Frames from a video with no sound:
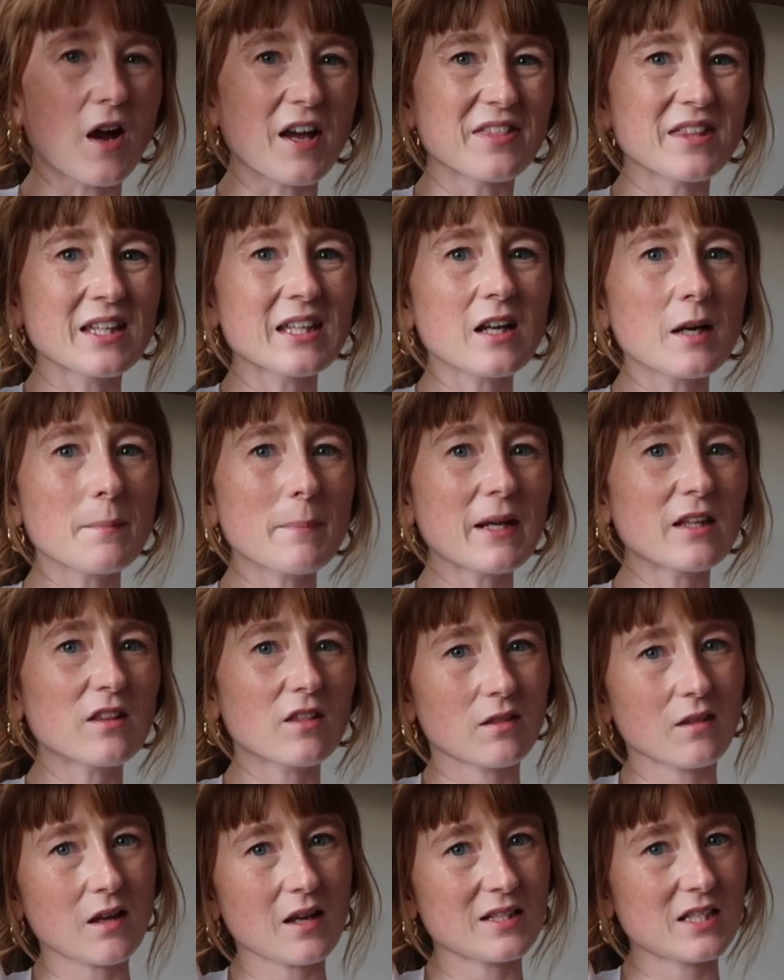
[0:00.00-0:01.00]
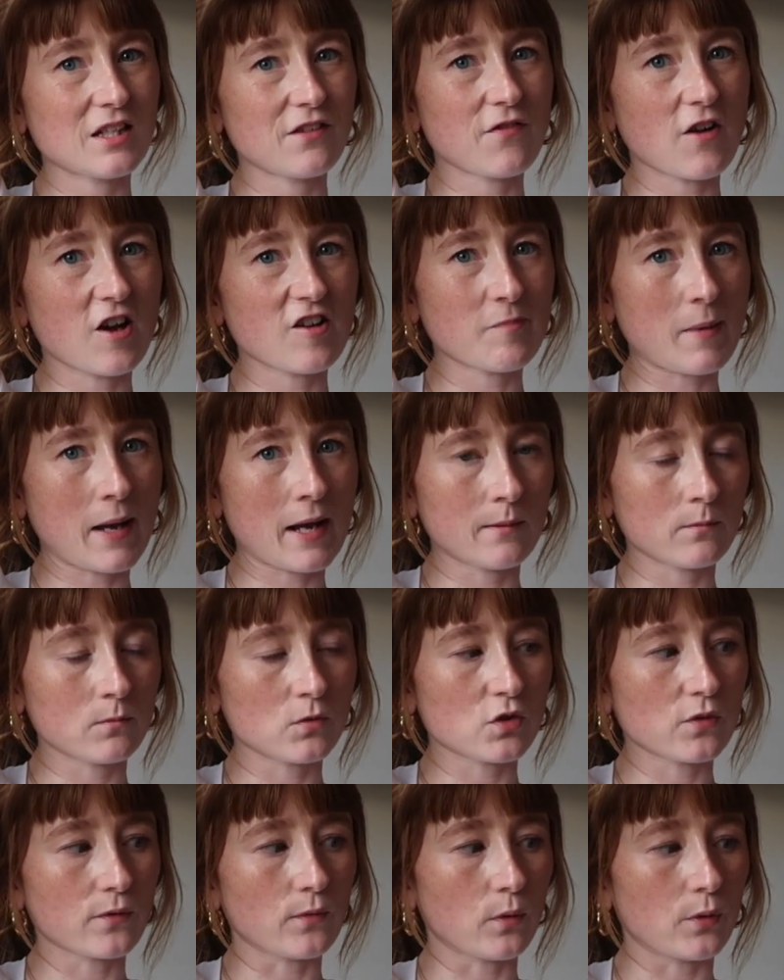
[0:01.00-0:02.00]
I think I paid
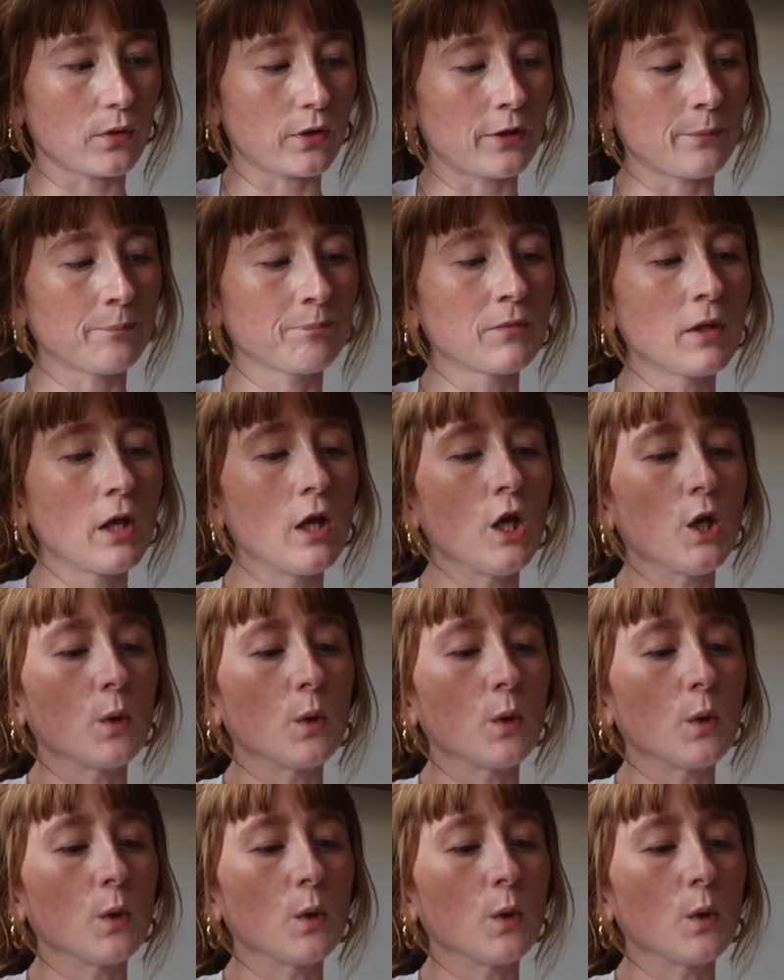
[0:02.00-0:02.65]
£35 for them,